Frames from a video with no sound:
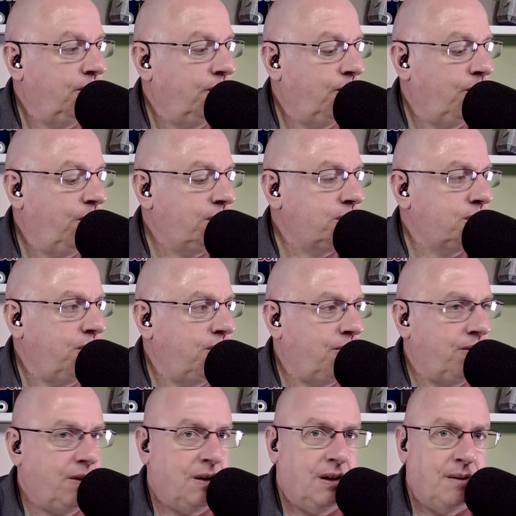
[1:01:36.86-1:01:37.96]
What's yeah.
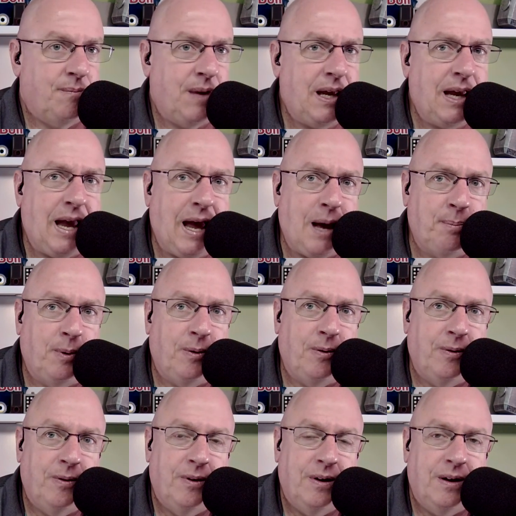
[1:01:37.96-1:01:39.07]
my Apple?
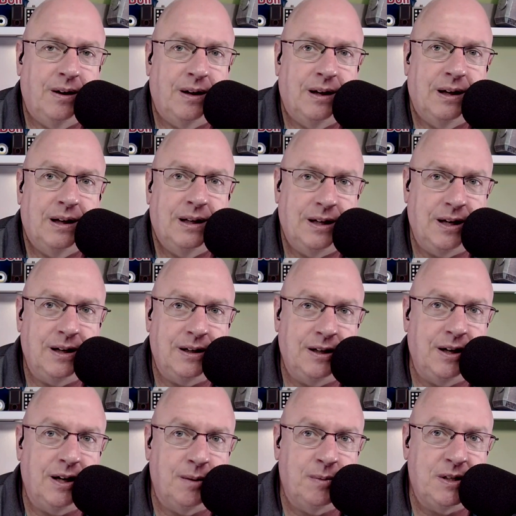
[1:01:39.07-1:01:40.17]
You, you
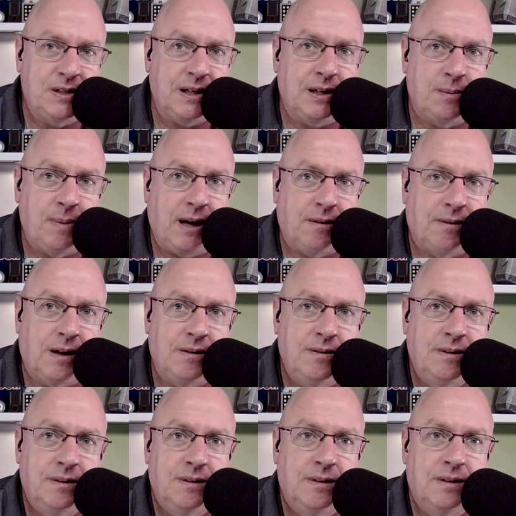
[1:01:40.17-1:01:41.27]
hear music in the background?
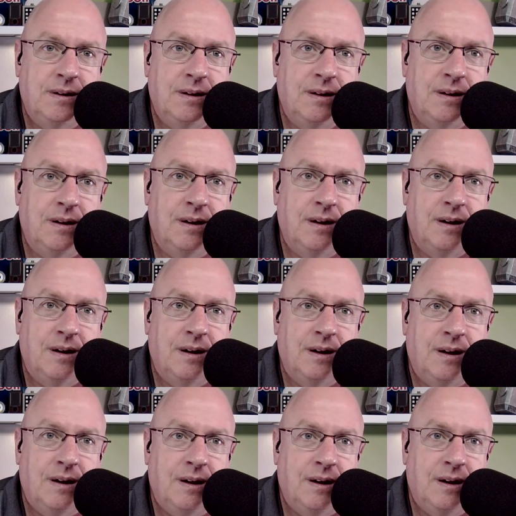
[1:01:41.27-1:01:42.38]
No.